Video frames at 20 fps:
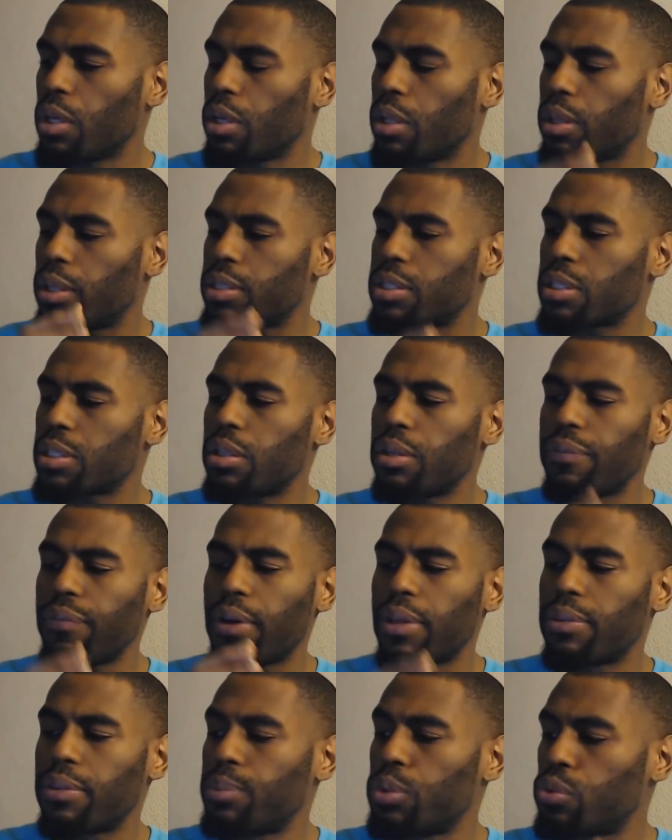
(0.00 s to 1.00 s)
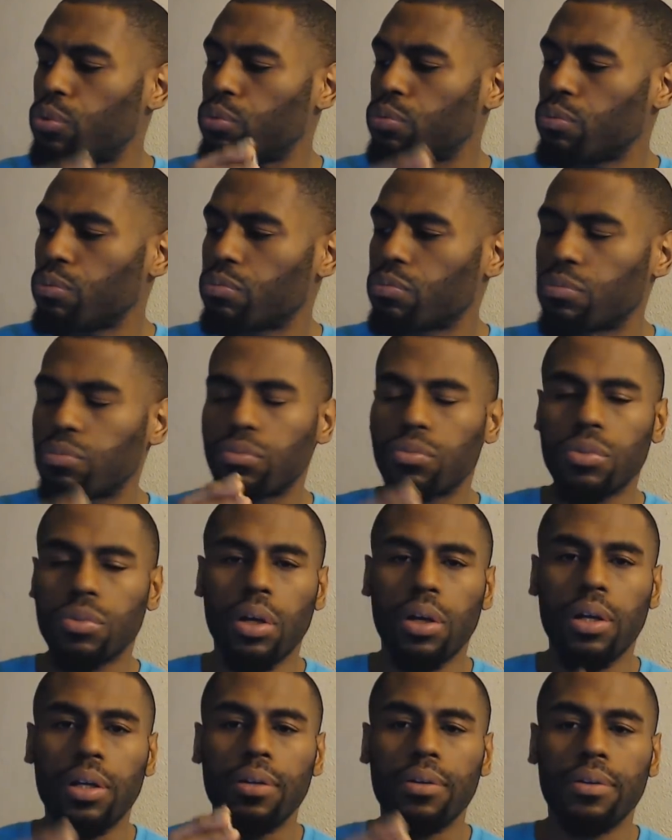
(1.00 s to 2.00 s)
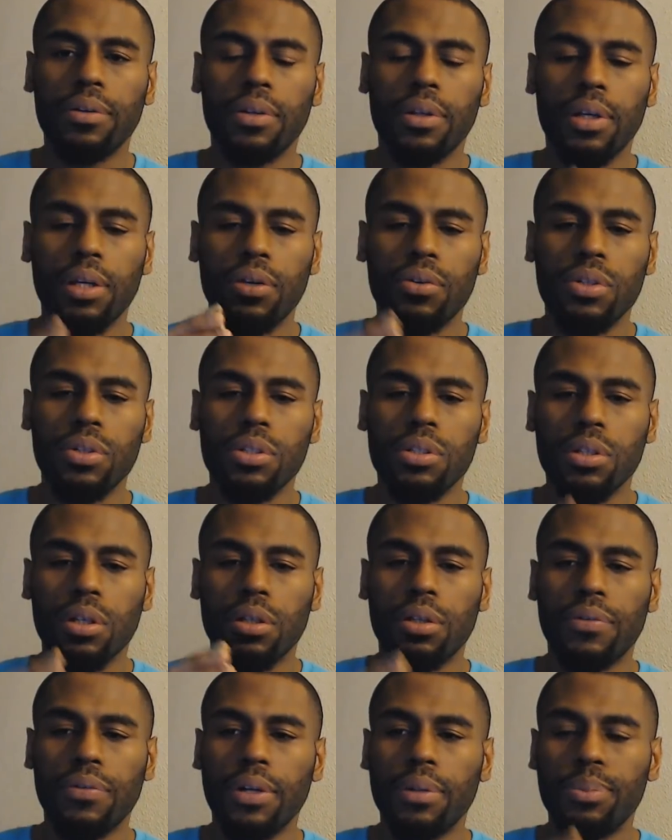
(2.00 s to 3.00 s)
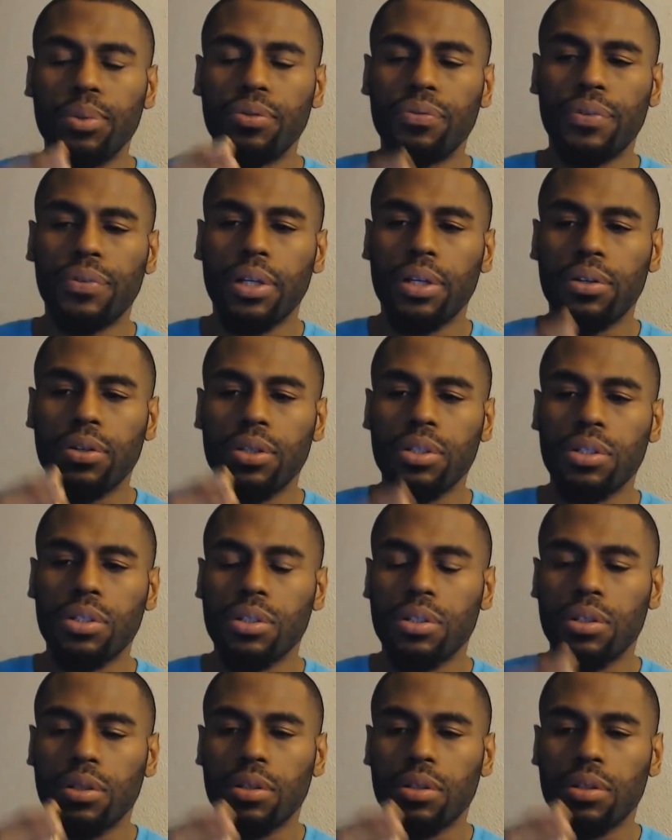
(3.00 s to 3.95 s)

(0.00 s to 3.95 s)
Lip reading: Let's clarify the moon. All right. Aries. Clarify the moon for Aries.